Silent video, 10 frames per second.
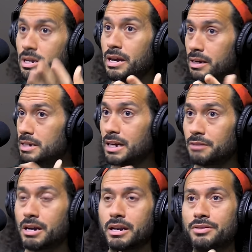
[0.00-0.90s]
Yeah,
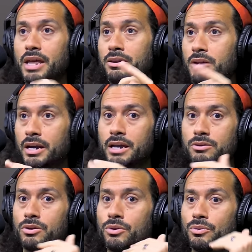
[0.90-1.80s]
exactly right. And and
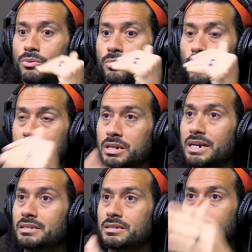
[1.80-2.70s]
again, What's
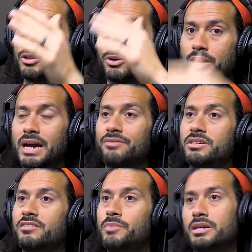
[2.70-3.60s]
nice is that you don't have
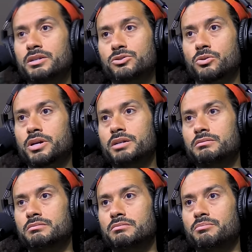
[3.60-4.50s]
to have been a
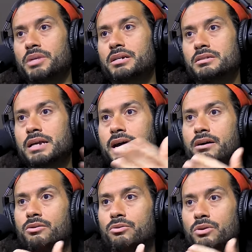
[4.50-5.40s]
historian because
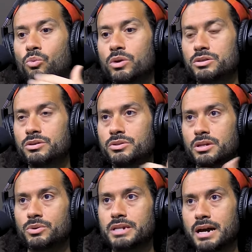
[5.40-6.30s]
now once you
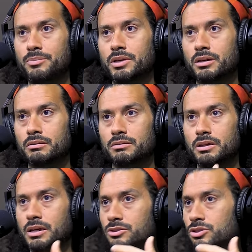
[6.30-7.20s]
see what's happening,
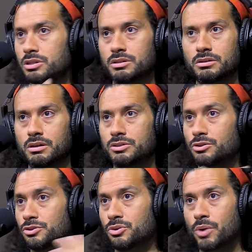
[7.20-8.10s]
it's just a
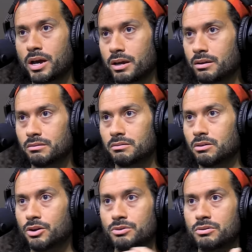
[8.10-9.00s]
search away.
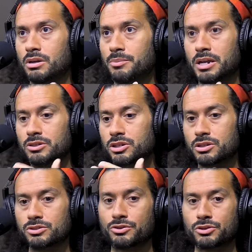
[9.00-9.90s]
Yeah. I mean, it's
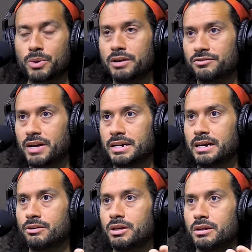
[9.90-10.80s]
just a search away to find
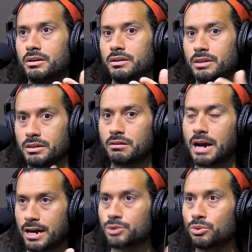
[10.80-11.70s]
out that there
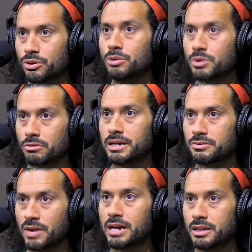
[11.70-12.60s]
are actual human
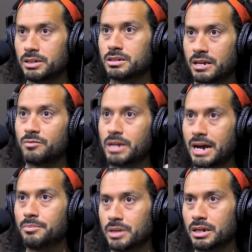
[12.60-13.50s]
rights violations that have been
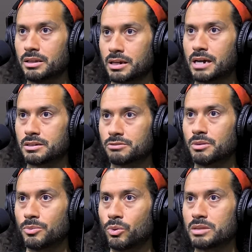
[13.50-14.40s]
happening in the Gaza
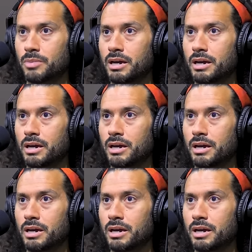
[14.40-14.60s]
Strip and West